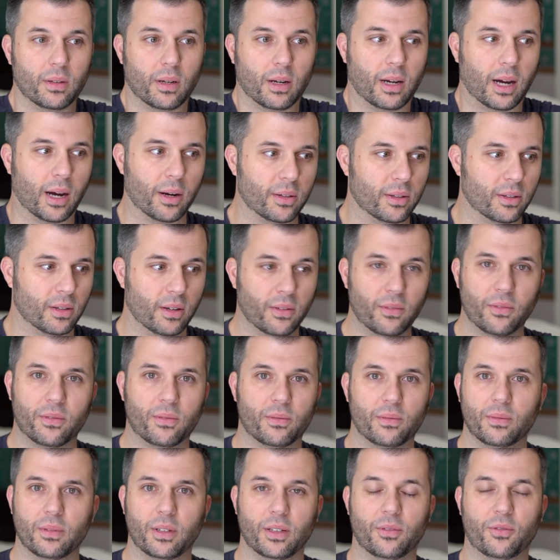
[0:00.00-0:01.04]
"I would love
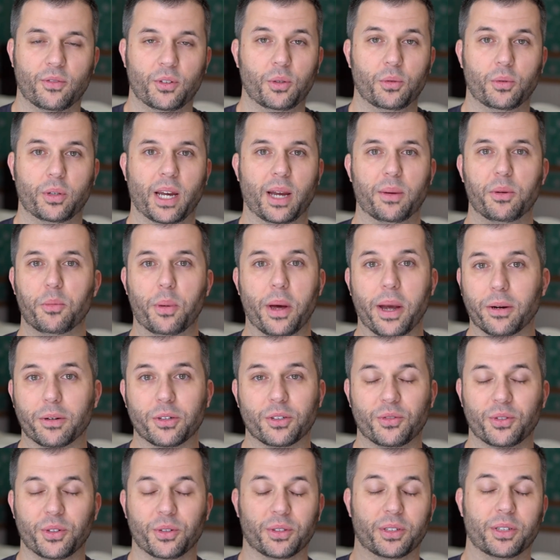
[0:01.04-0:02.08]
if you came to
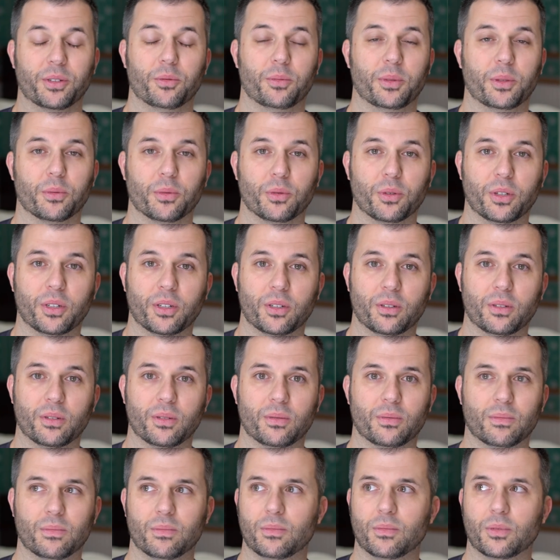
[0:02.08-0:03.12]
Bakersfield. It would be really
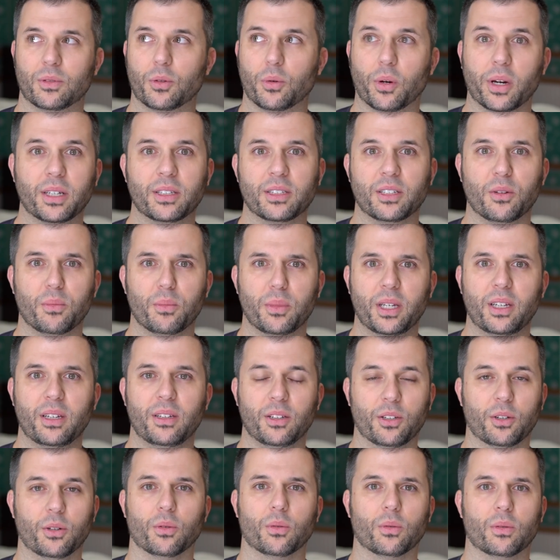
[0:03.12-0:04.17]
crazy to meet
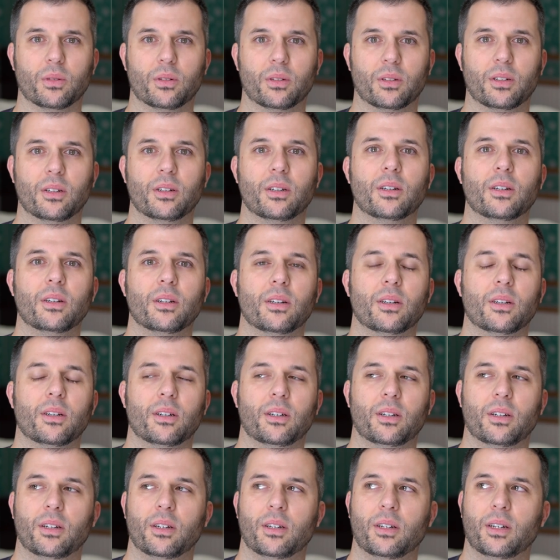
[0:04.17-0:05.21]
you."
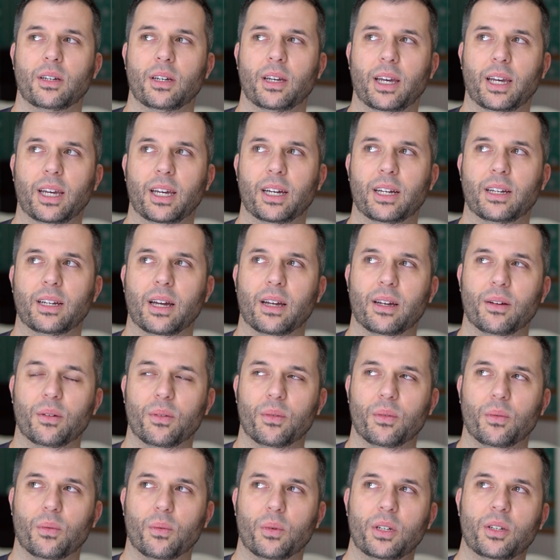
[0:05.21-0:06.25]
And
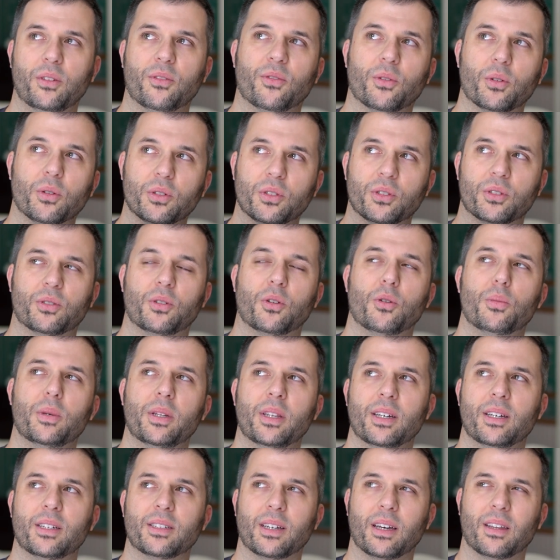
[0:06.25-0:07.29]
when he first told me
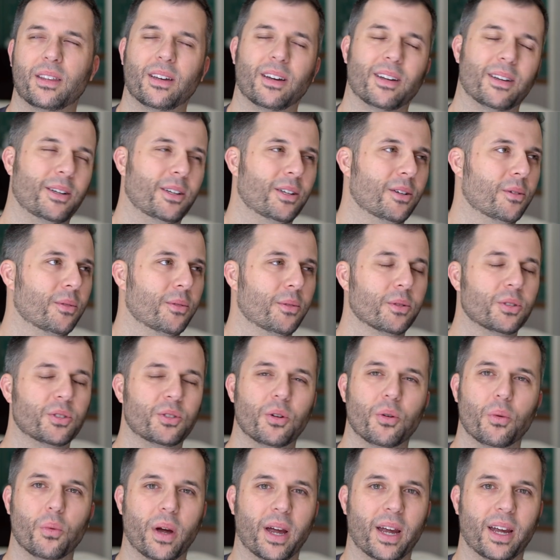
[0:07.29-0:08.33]
this, I thought, there's
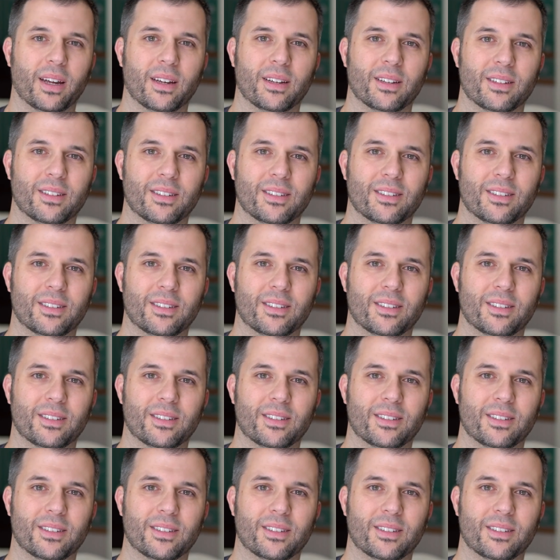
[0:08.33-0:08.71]
no way